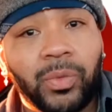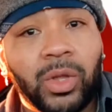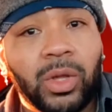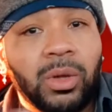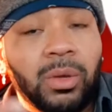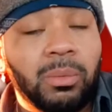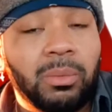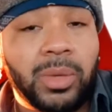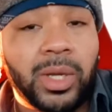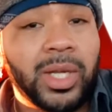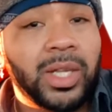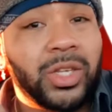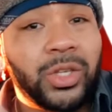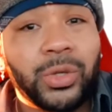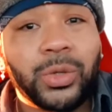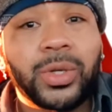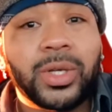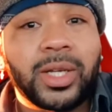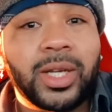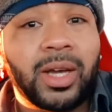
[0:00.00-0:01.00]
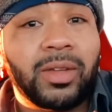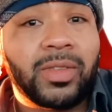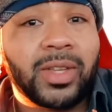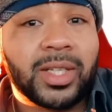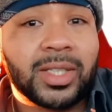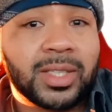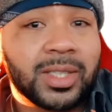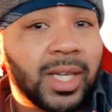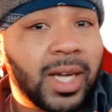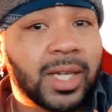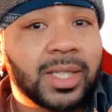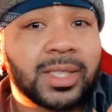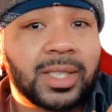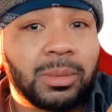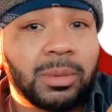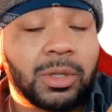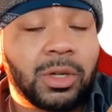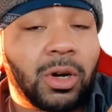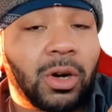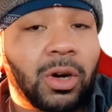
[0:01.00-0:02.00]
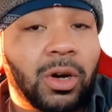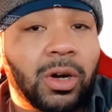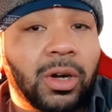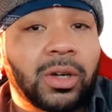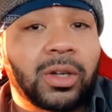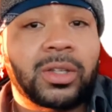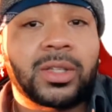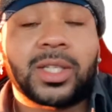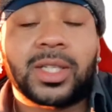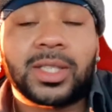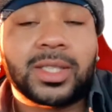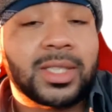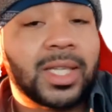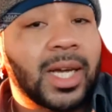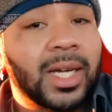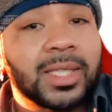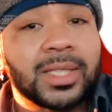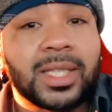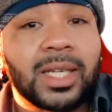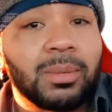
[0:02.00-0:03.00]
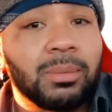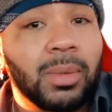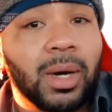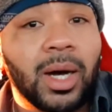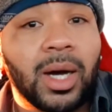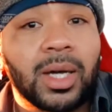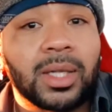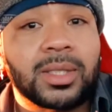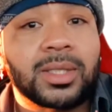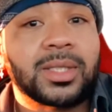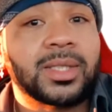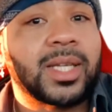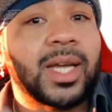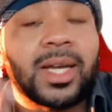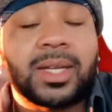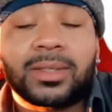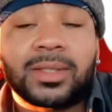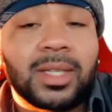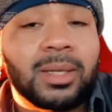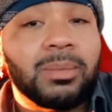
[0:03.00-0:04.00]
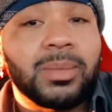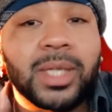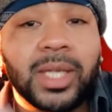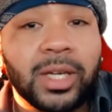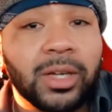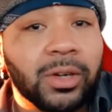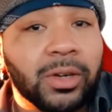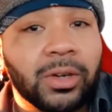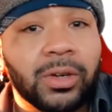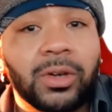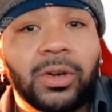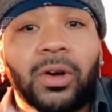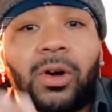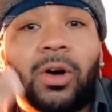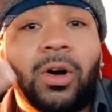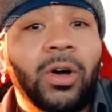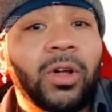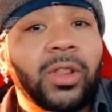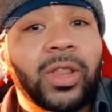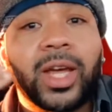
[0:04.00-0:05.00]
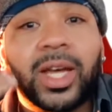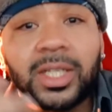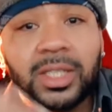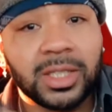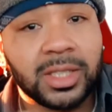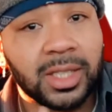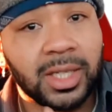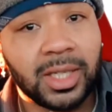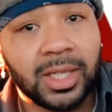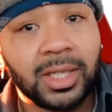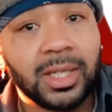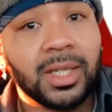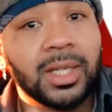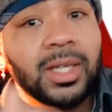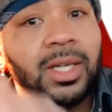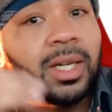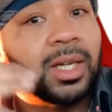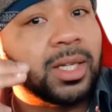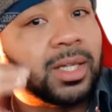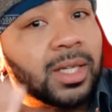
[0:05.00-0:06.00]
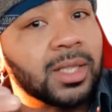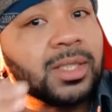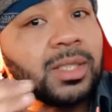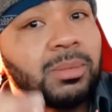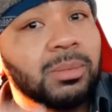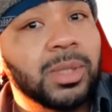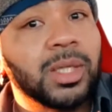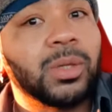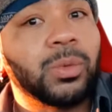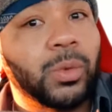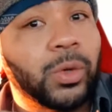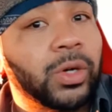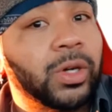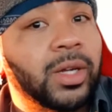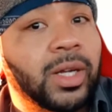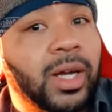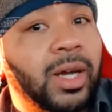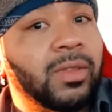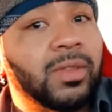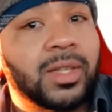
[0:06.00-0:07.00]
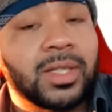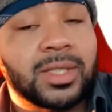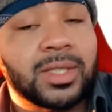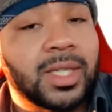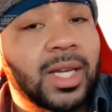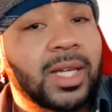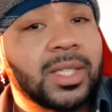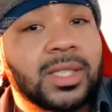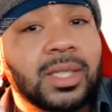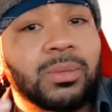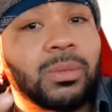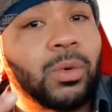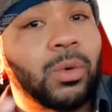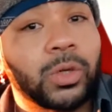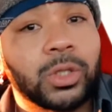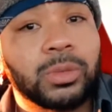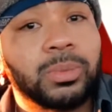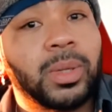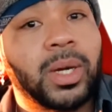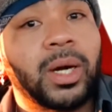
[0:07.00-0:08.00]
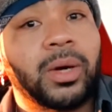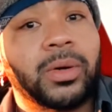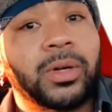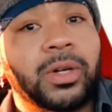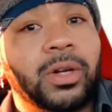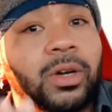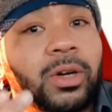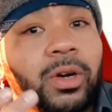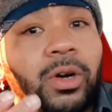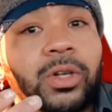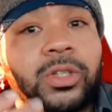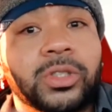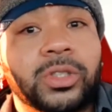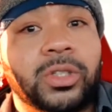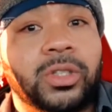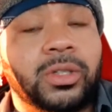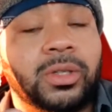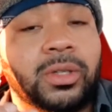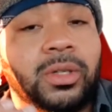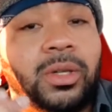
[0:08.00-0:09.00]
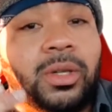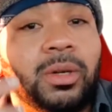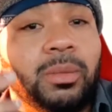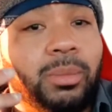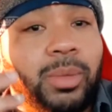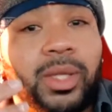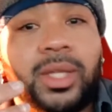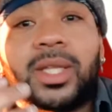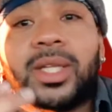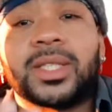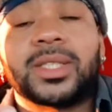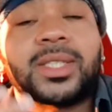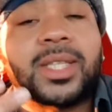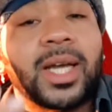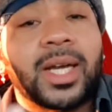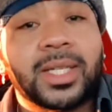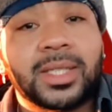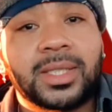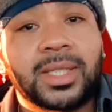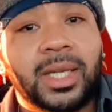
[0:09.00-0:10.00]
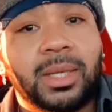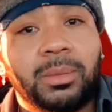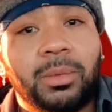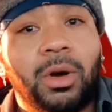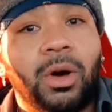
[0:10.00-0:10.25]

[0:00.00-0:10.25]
Me and you can have the exact same car, the exact same mods, the exact same year, all that shit. It doesn't mean we're gonna have the exact same horsepower and our car's gonna be the exact same.